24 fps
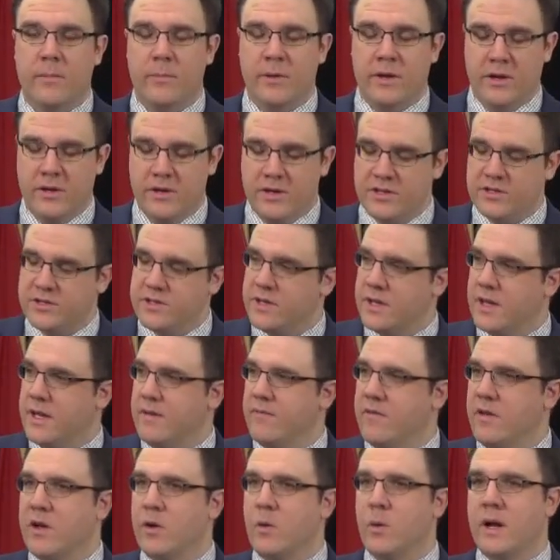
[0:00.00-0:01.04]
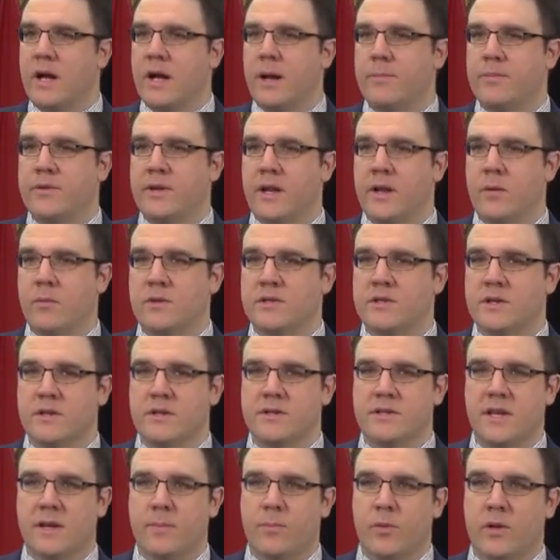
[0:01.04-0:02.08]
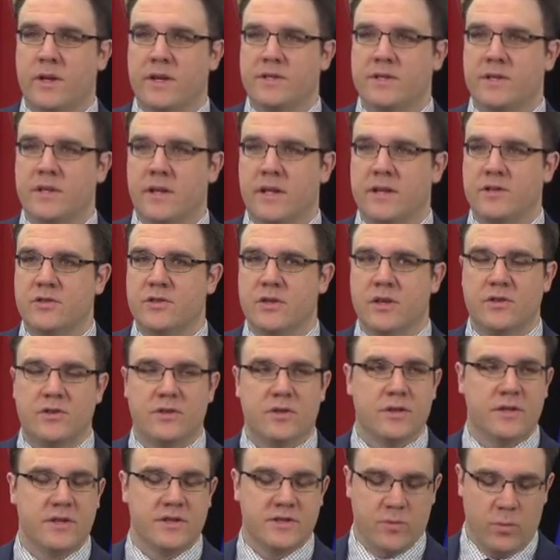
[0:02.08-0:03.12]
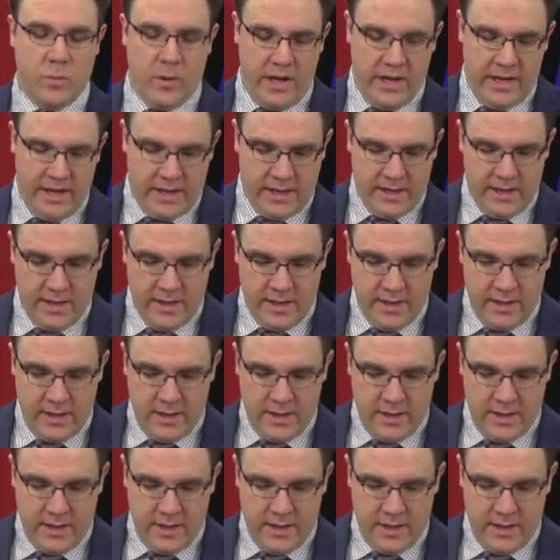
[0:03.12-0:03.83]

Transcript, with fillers: I'm here just to give you a quick update on what's going to take place in the legislature this week.